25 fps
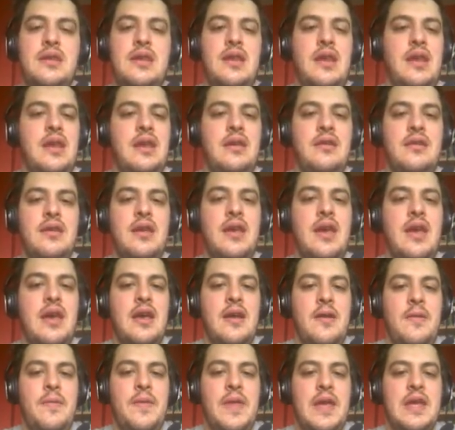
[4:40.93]
It,
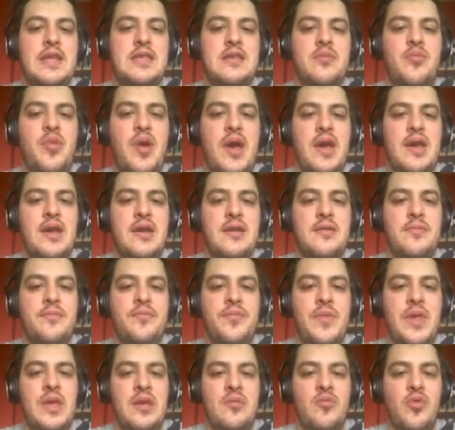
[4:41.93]
it's a pain.
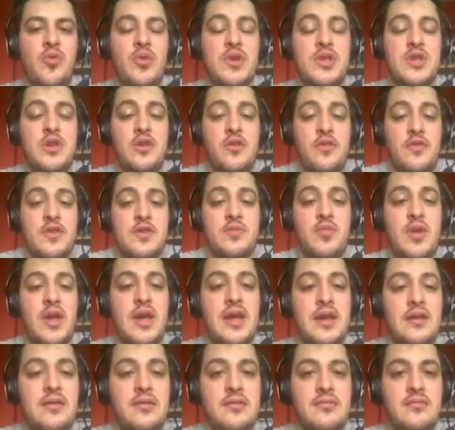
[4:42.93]
But with two of us
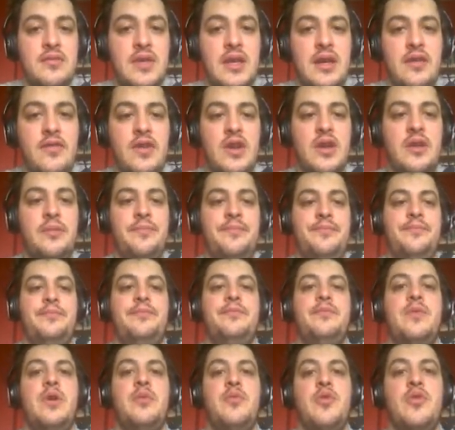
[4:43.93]
playing, you never know,
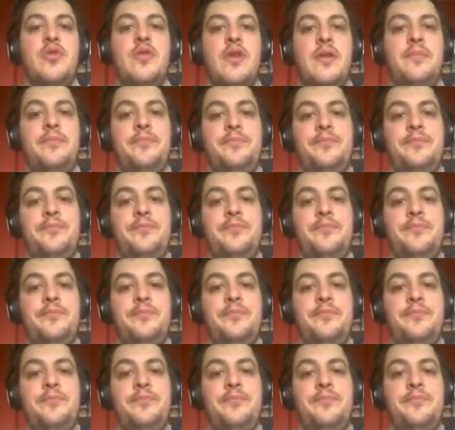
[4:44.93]
it might be alright.